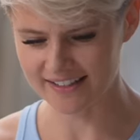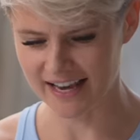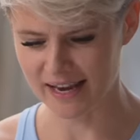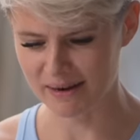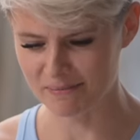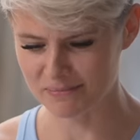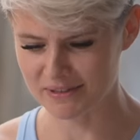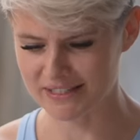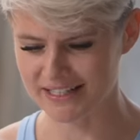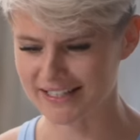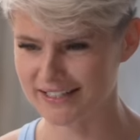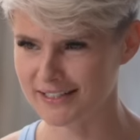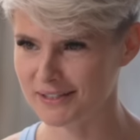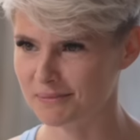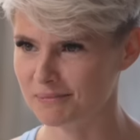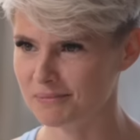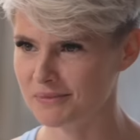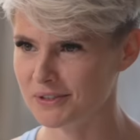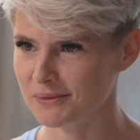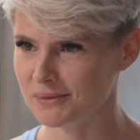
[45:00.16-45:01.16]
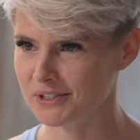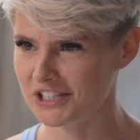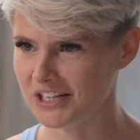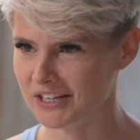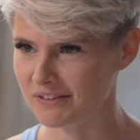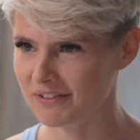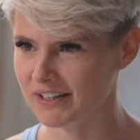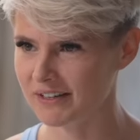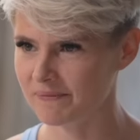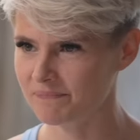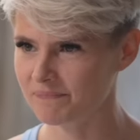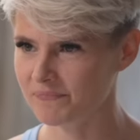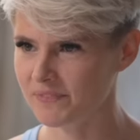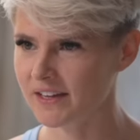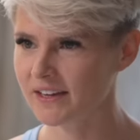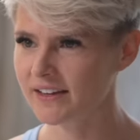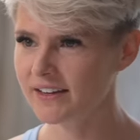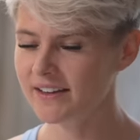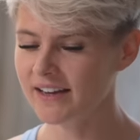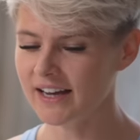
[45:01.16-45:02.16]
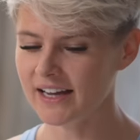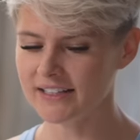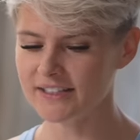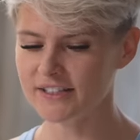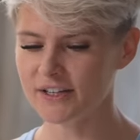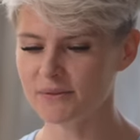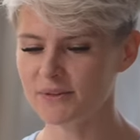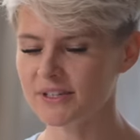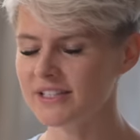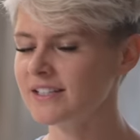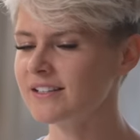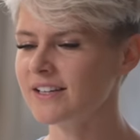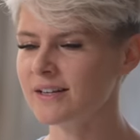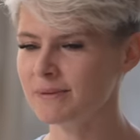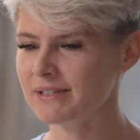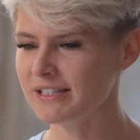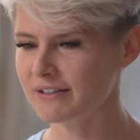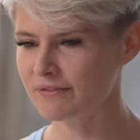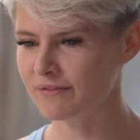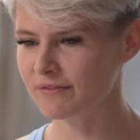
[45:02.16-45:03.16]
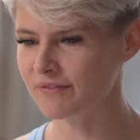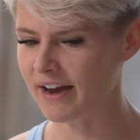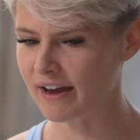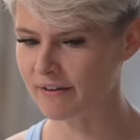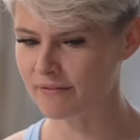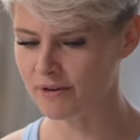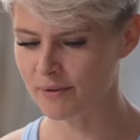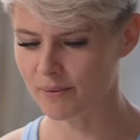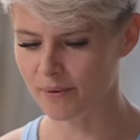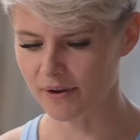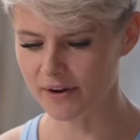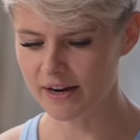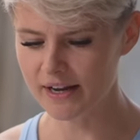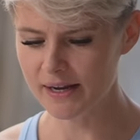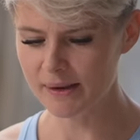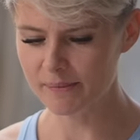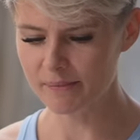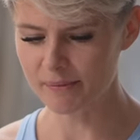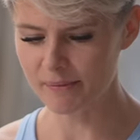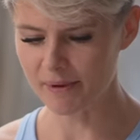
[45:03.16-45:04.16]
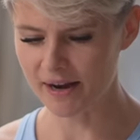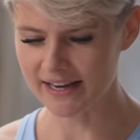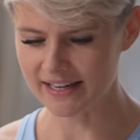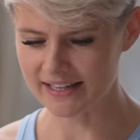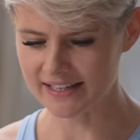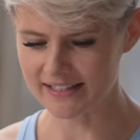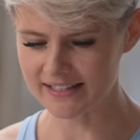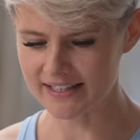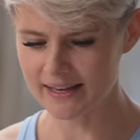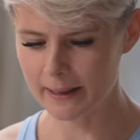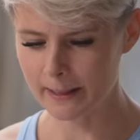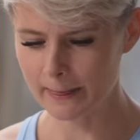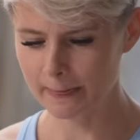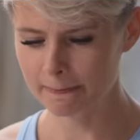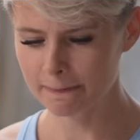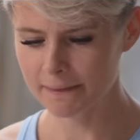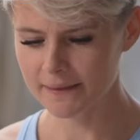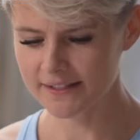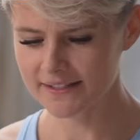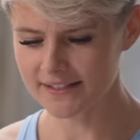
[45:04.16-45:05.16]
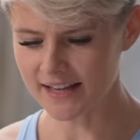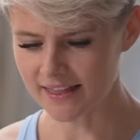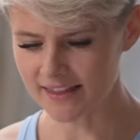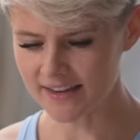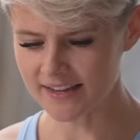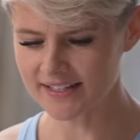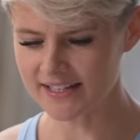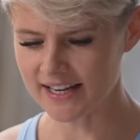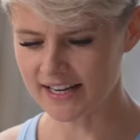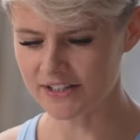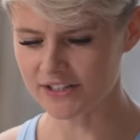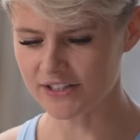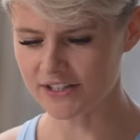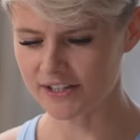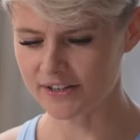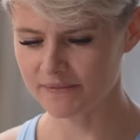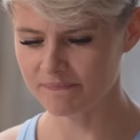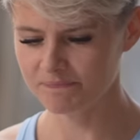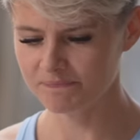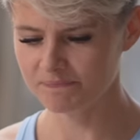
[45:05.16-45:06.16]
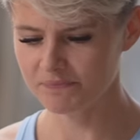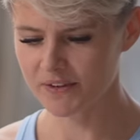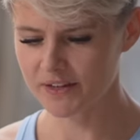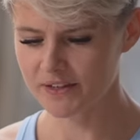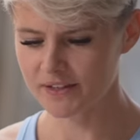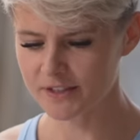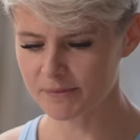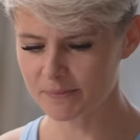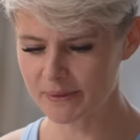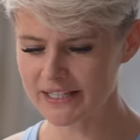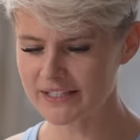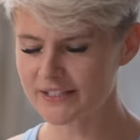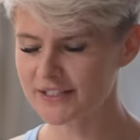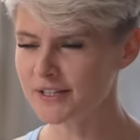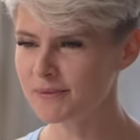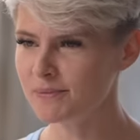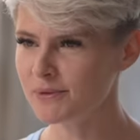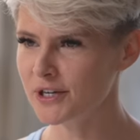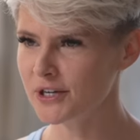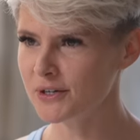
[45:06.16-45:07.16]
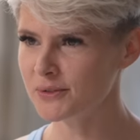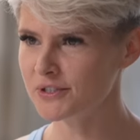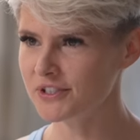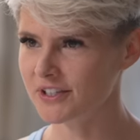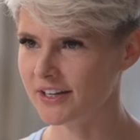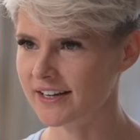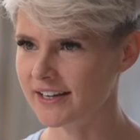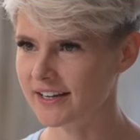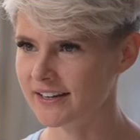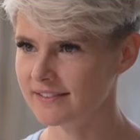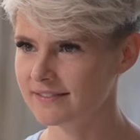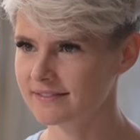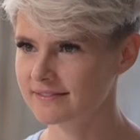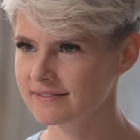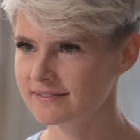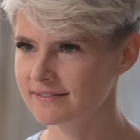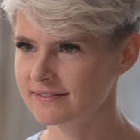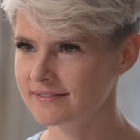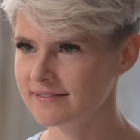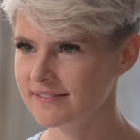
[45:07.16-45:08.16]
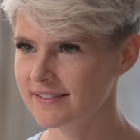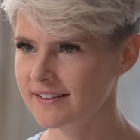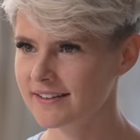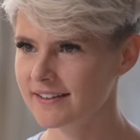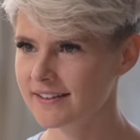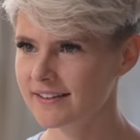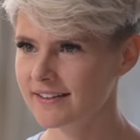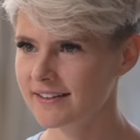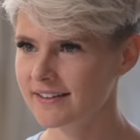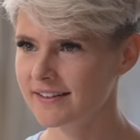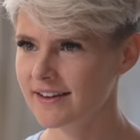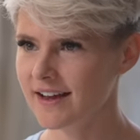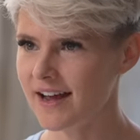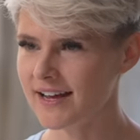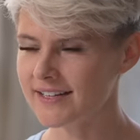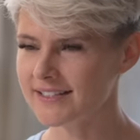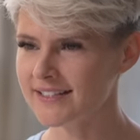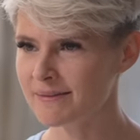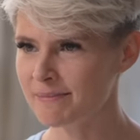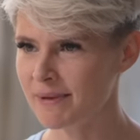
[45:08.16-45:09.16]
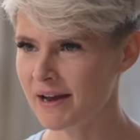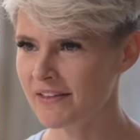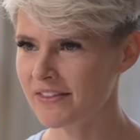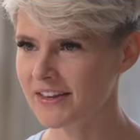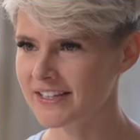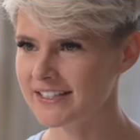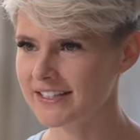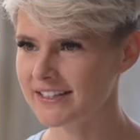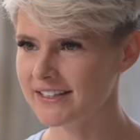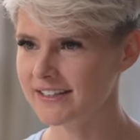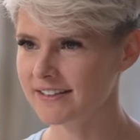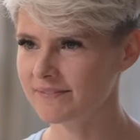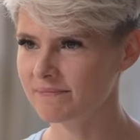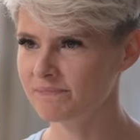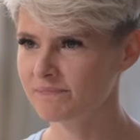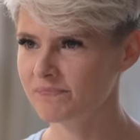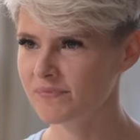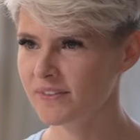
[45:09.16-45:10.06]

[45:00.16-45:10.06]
same system to achieve it. And so this is going to be different for everyone. But mine is set the intention, speak to someone who's done it, ask them how they did it,